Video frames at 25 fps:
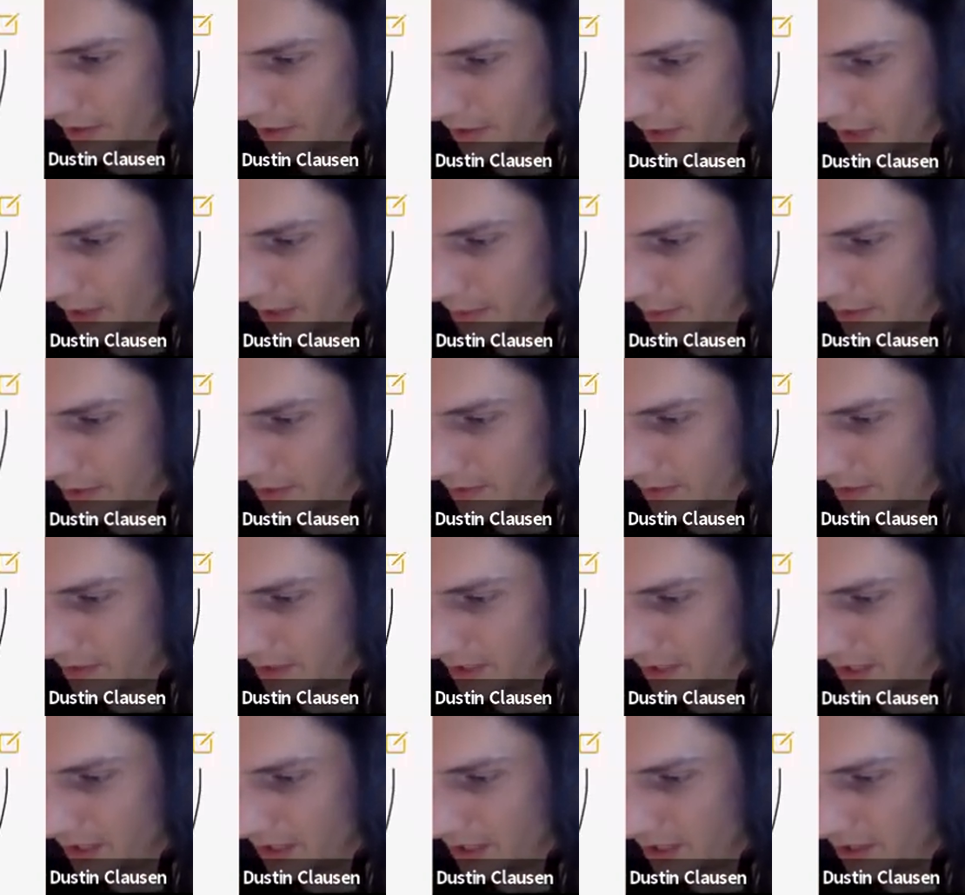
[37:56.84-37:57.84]
of copies of
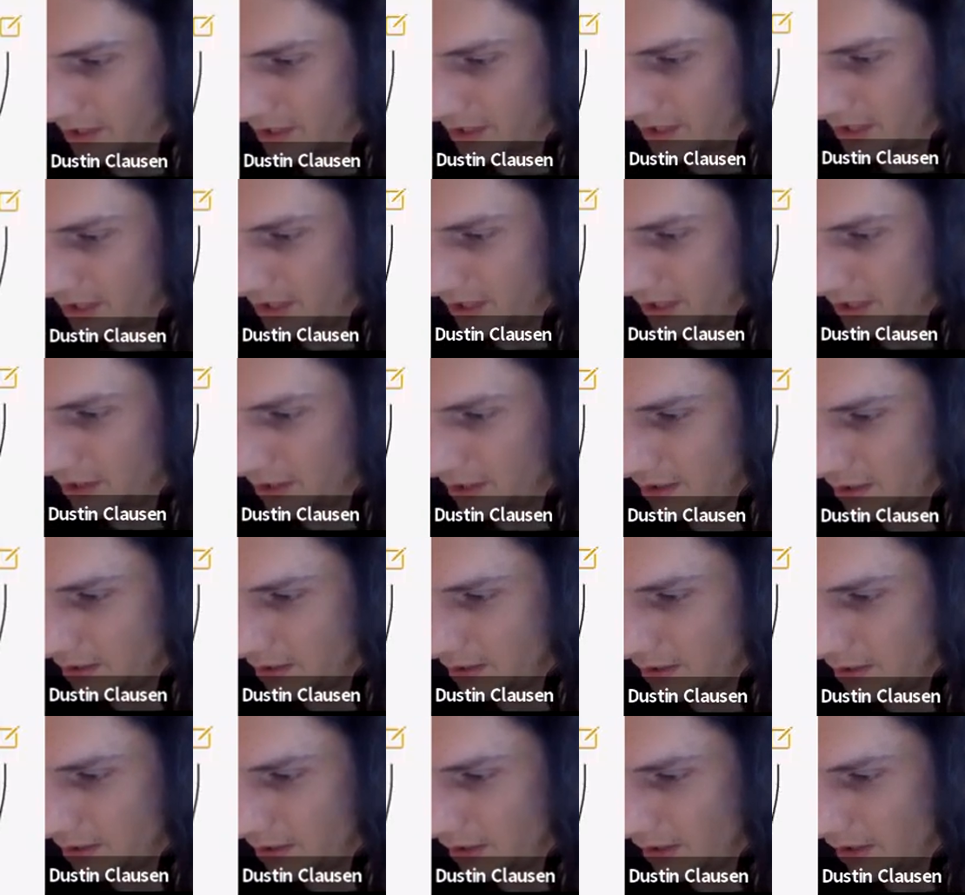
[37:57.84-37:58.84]
Z to Z,
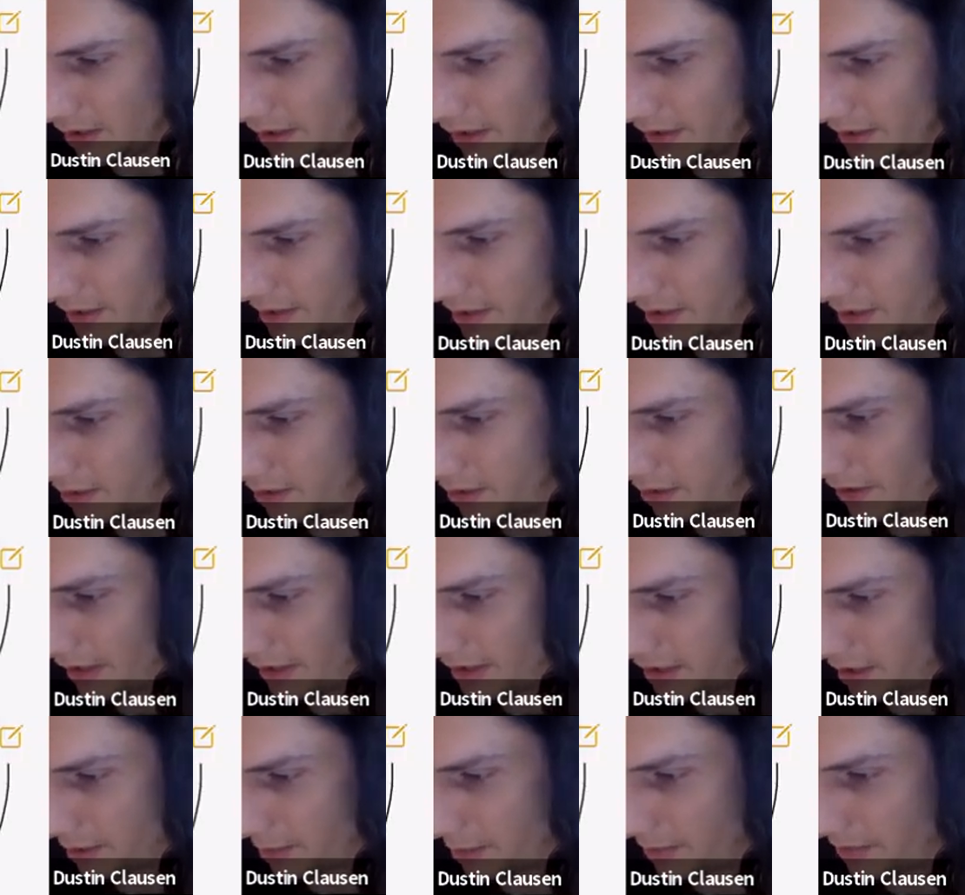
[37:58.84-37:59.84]
this is direct
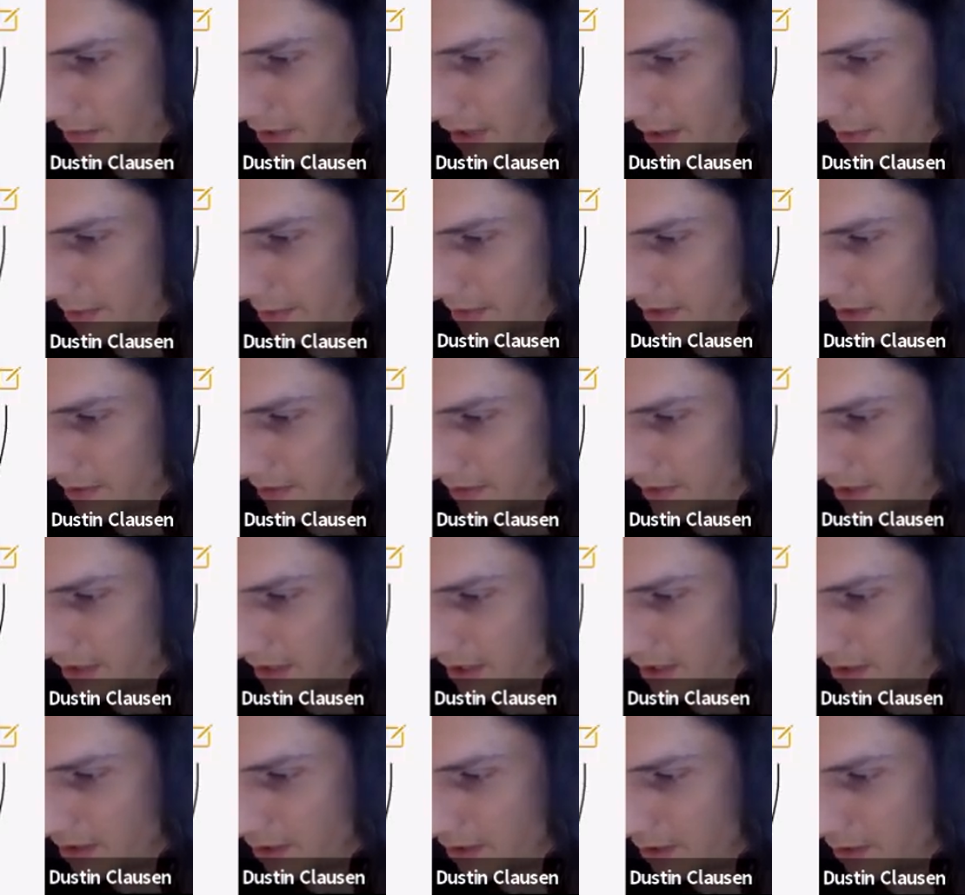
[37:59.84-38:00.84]
sum of copies of
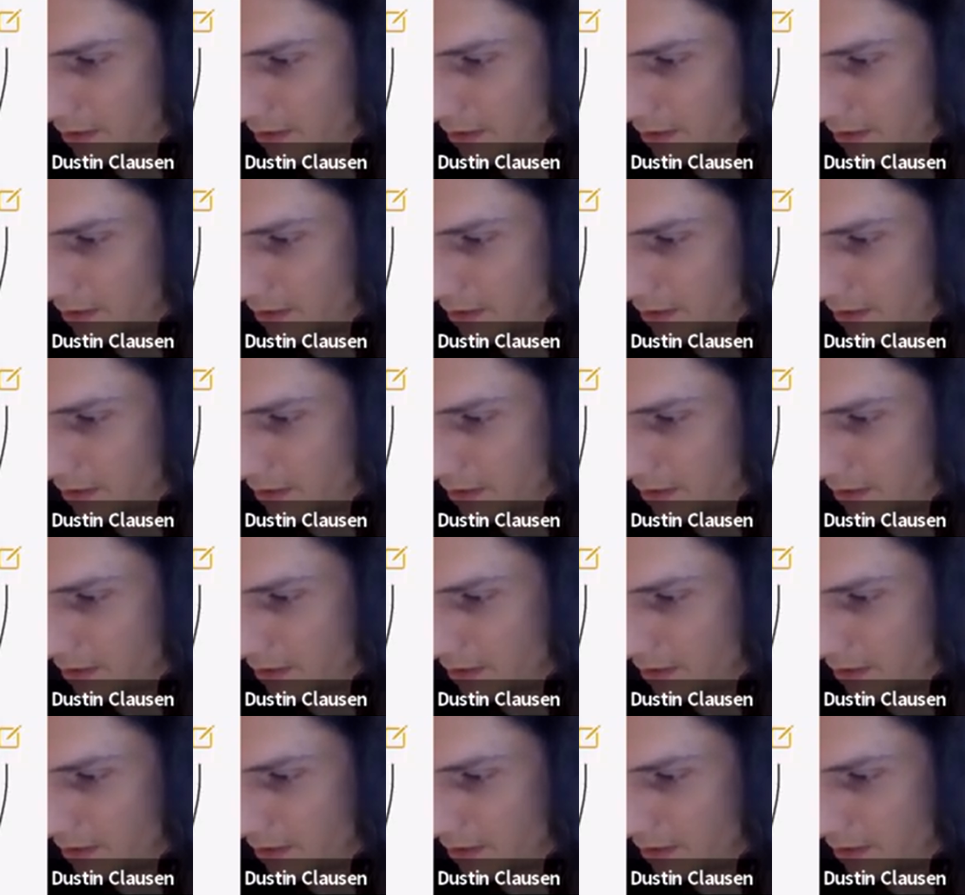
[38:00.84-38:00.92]
Z.